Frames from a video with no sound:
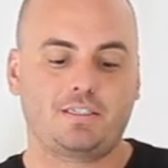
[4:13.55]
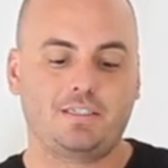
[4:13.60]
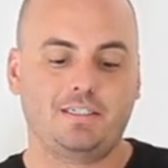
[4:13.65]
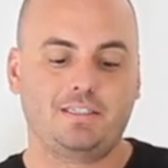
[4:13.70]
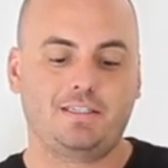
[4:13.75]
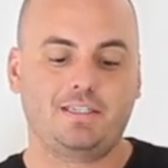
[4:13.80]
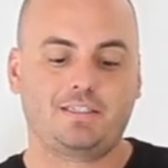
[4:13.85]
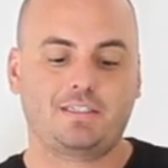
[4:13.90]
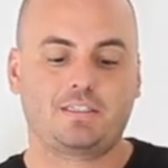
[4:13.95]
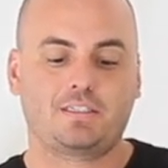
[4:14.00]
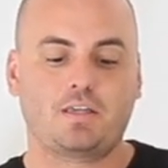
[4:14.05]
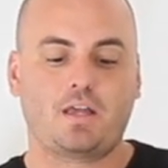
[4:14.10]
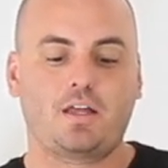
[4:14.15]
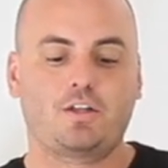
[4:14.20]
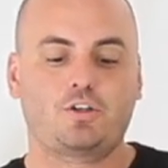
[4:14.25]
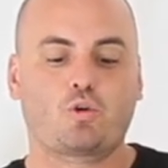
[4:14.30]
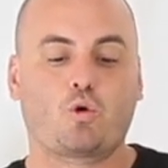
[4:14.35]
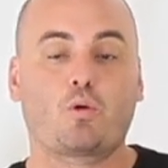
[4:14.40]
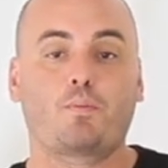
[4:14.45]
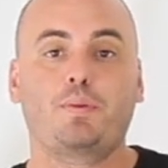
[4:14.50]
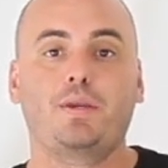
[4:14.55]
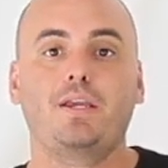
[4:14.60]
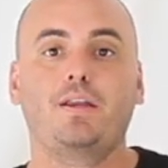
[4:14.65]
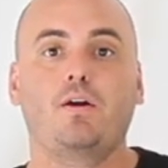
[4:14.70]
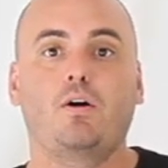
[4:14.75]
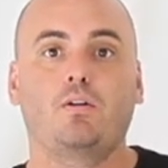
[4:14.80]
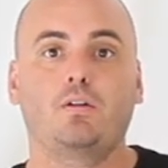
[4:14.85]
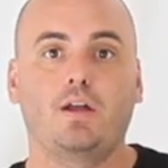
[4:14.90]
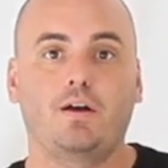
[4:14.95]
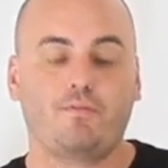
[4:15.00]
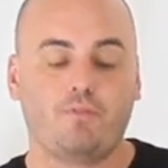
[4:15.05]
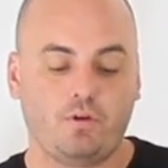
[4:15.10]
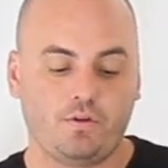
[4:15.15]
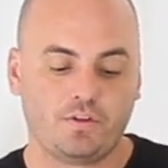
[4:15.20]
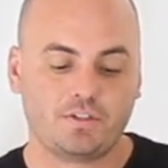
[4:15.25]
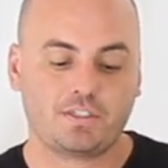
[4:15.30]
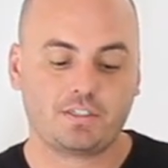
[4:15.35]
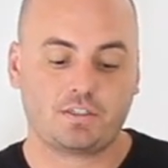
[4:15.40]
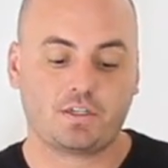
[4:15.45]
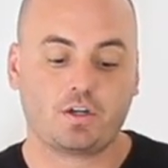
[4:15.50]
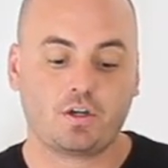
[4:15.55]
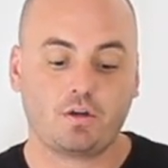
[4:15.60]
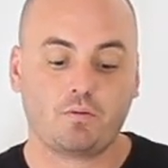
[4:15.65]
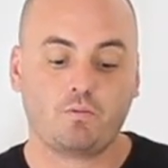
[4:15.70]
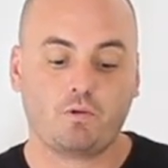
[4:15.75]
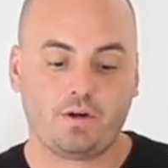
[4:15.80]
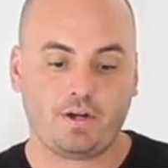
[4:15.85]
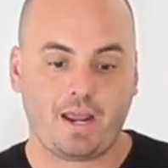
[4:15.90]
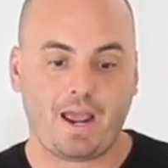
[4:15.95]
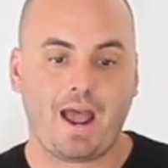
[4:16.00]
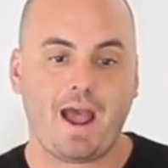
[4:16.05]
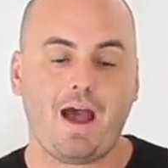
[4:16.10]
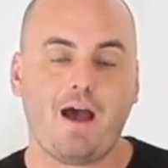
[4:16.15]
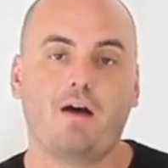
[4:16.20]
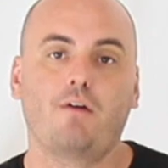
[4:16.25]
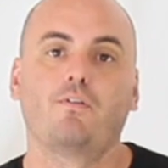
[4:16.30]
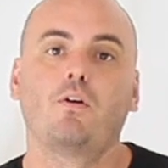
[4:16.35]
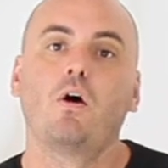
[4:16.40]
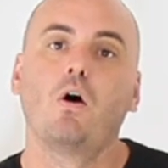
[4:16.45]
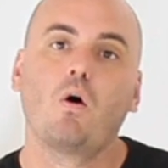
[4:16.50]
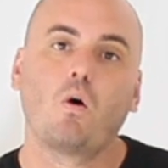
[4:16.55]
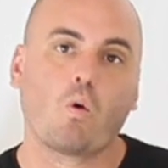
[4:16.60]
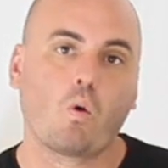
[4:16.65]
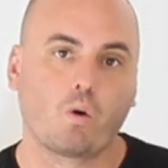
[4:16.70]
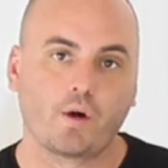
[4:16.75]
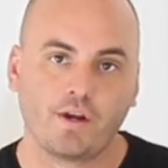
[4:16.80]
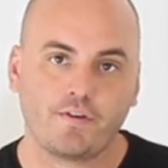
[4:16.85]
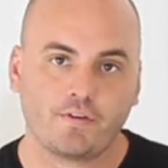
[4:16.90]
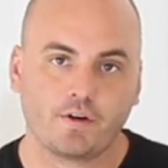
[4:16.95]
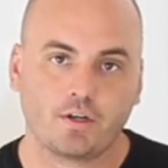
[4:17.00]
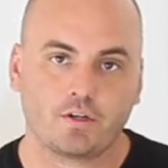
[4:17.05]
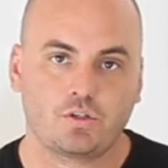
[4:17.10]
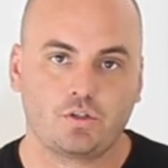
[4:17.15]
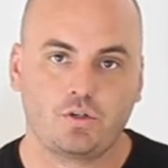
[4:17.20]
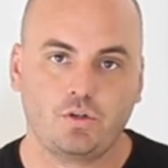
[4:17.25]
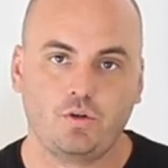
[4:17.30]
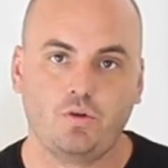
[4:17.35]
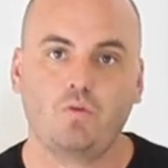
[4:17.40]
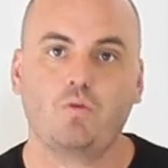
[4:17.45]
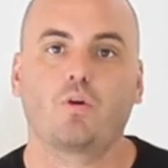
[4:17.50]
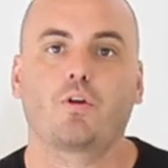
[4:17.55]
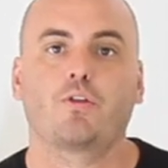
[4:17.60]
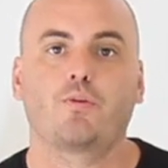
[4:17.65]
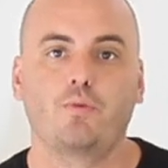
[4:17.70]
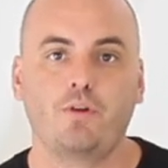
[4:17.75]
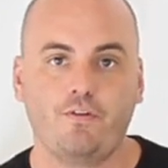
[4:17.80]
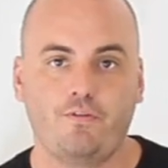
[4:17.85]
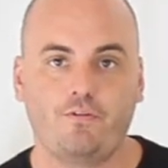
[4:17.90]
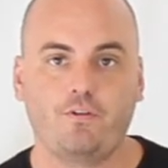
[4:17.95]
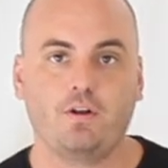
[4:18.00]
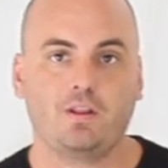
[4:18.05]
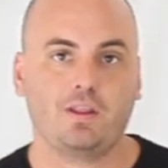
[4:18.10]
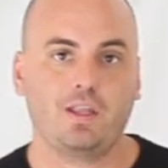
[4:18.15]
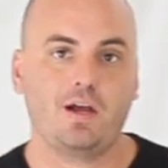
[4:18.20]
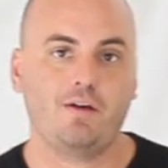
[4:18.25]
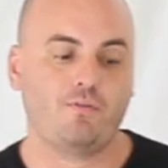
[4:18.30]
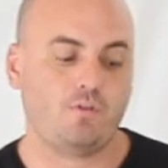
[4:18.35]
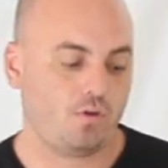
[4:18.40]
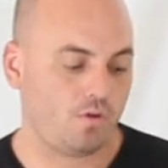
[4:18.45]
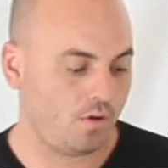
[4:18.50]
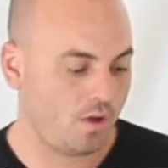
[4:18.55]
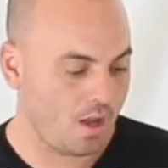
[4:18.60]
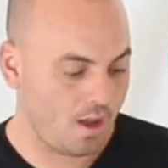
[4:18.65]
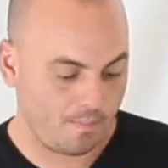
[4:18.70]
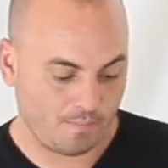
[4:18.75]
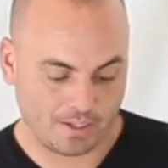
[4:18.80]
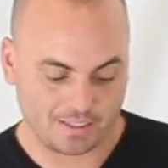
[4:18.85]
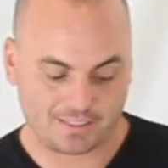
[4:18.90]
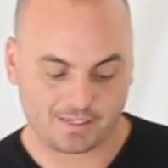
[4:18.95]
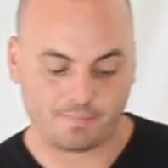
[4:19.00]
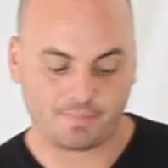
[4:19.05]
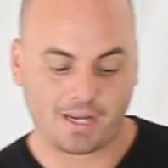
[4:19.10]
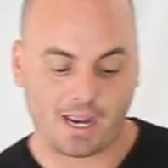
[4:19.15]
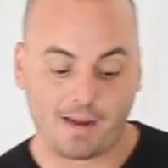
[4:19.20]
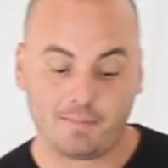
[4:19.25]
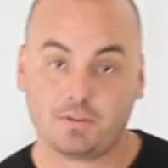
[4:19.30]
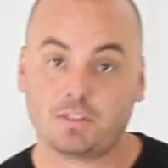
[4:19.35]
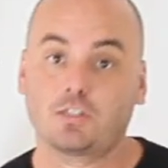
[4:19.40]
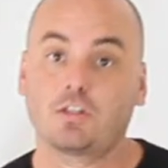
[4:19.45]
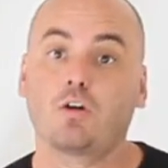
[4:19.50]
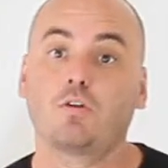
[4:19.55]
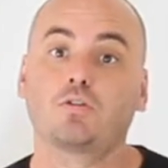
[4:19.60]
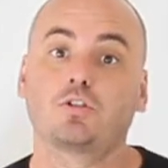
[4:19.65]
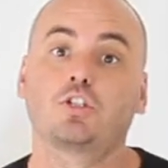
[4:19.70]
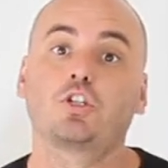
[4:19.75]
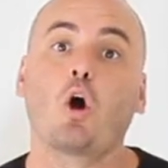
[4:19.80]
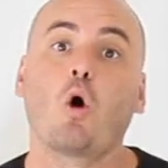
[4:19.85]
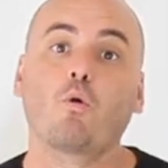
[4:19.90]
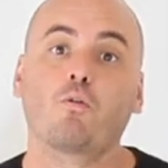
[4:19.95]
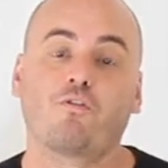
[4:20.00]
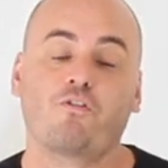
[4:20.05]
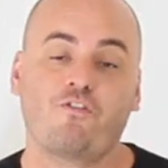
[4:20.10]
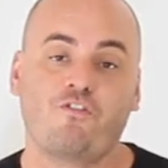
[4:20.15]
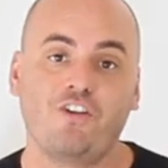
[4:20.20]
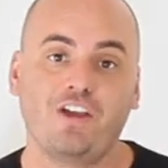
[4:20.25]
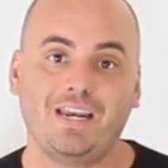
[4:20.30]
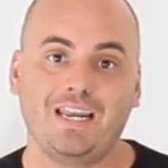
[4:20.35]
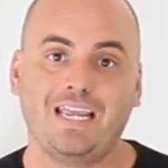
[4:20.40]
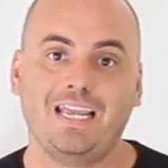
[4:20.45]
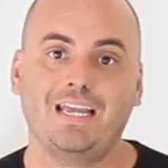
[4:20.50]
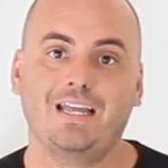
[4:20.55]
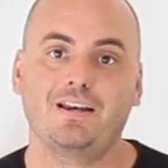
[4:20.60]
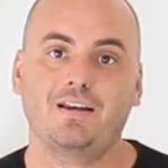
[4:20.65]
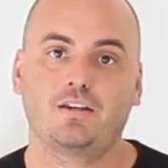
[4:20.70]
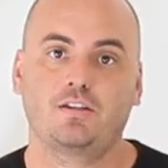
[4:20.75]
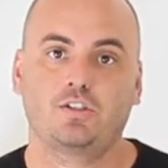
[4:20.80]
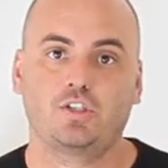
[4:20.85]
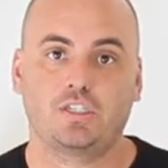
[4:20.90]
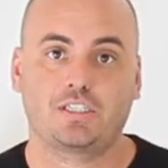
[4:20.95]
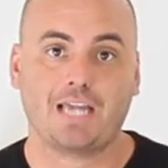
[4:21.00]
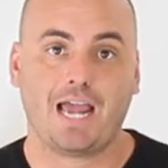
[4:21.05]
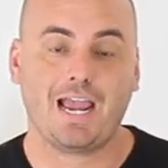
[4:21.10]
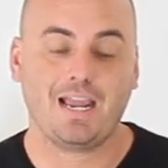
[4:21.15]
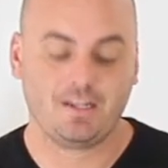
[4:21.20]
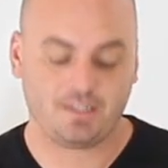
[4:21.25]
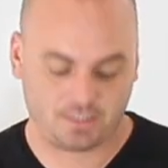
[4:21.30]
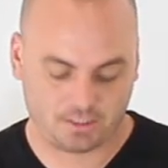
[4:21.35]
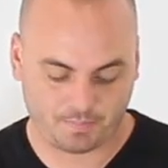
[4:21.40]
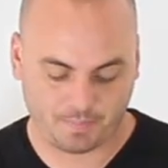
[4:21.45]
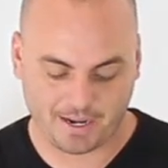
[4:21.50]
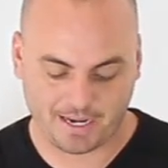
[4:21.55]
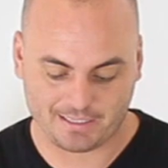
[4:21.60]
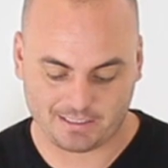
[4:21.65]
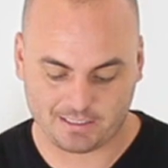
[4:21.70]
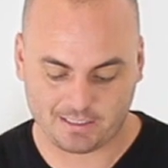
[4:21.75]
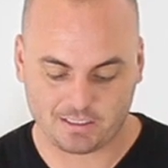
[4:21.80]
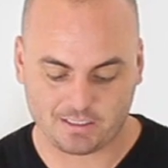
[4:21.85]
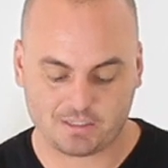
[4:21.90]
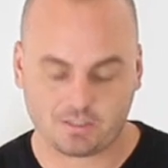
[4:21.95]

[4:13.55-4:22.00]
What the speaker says: This is a torpedo level. This is a good one to have, or even a 2 or 3 foot level, but sometimes those don't fit into tight spaces.